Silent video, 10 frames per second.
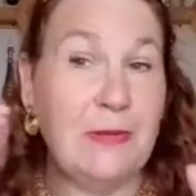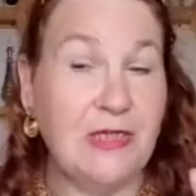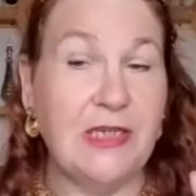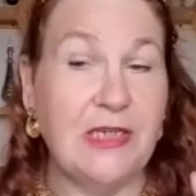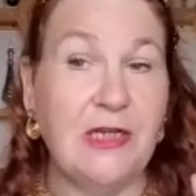
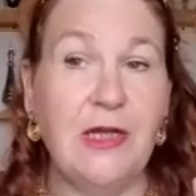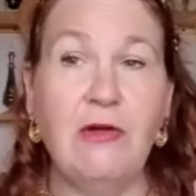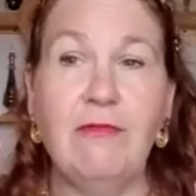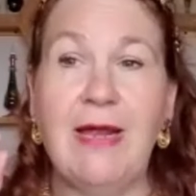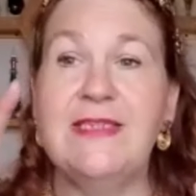because it can go
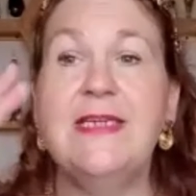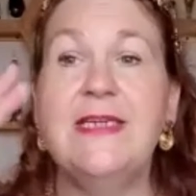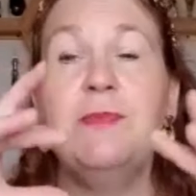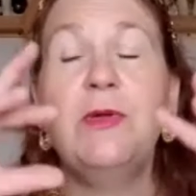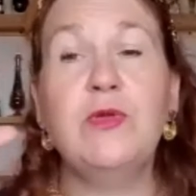
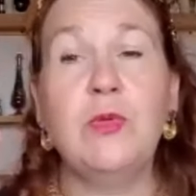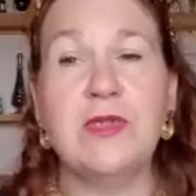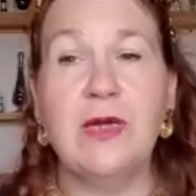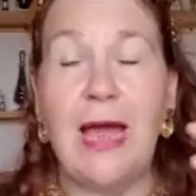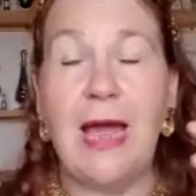rancid, because what's
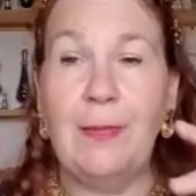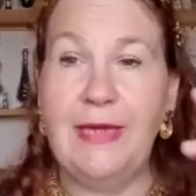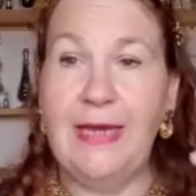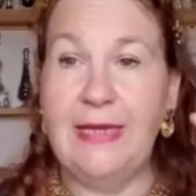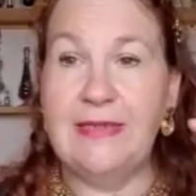
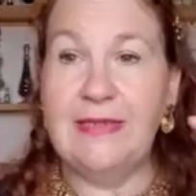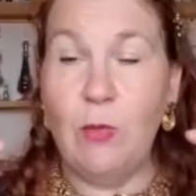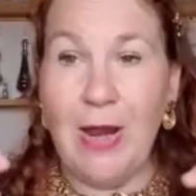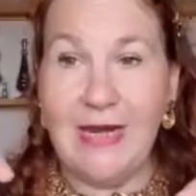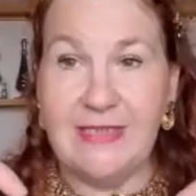happening is they're
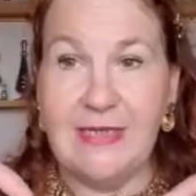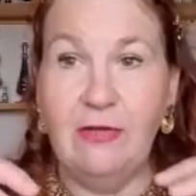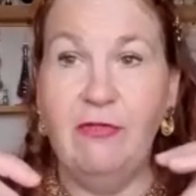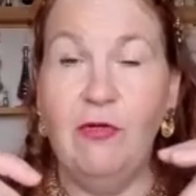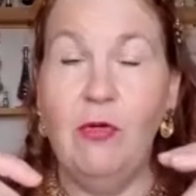
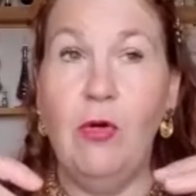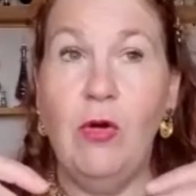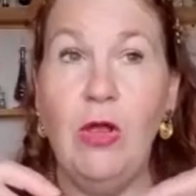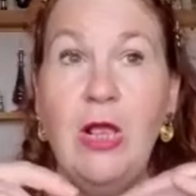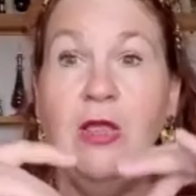waiting
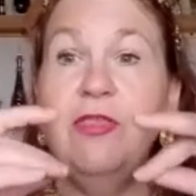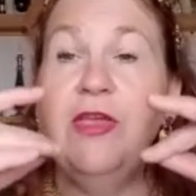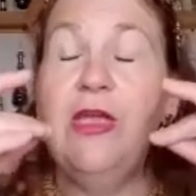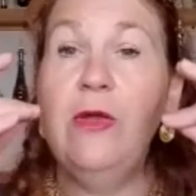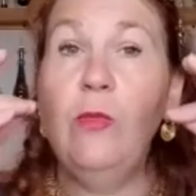for
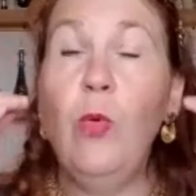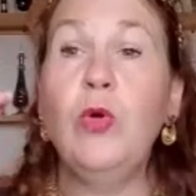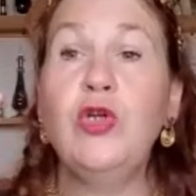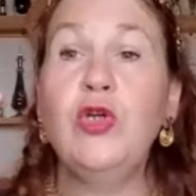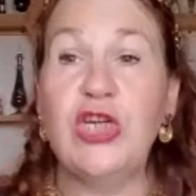the
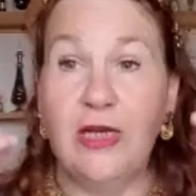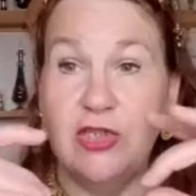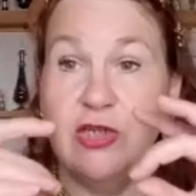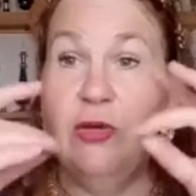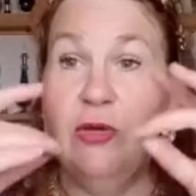water
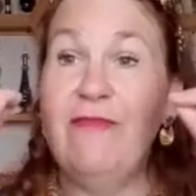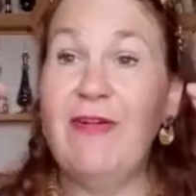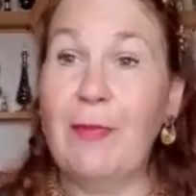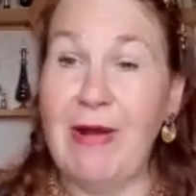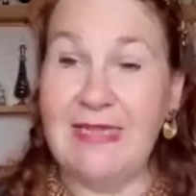to
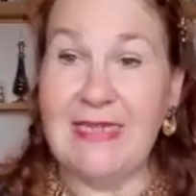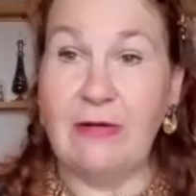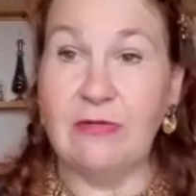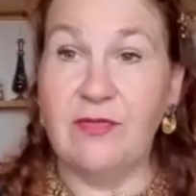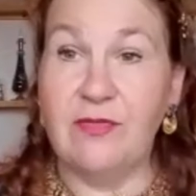evaporate
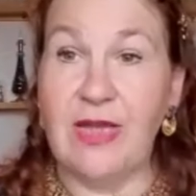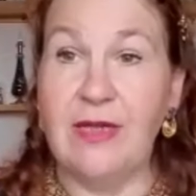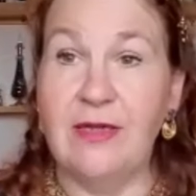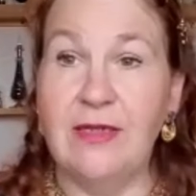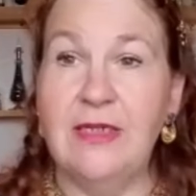out of it.
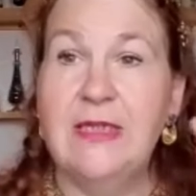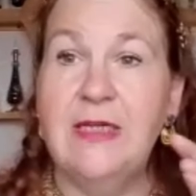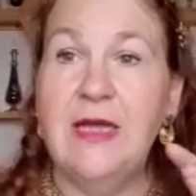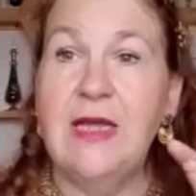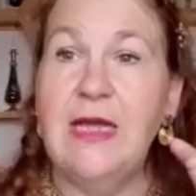
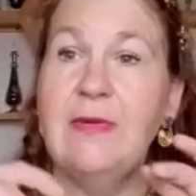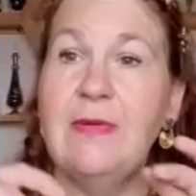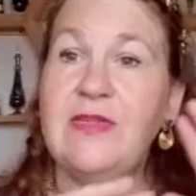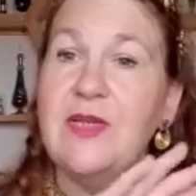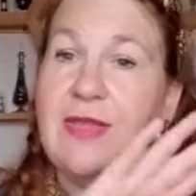
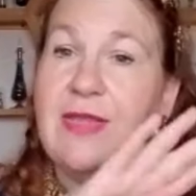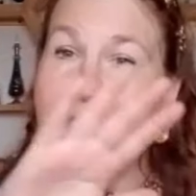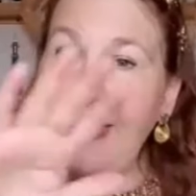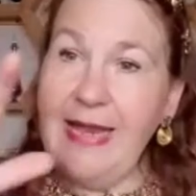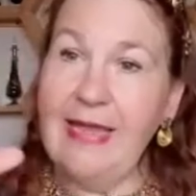So
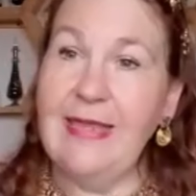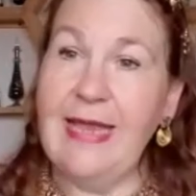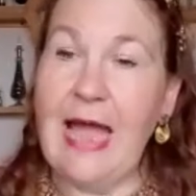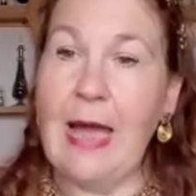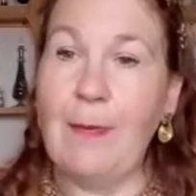then
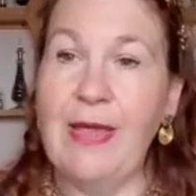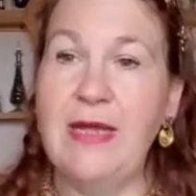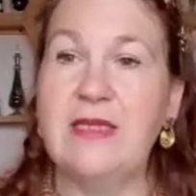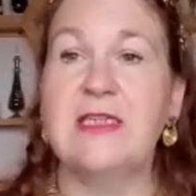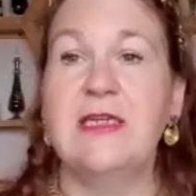they cap
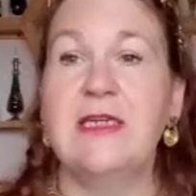it.